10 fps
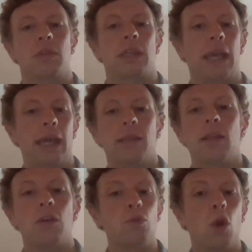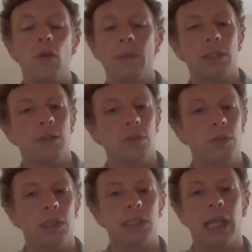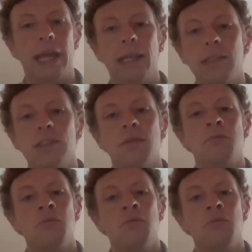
Cattle are roaming through these lands,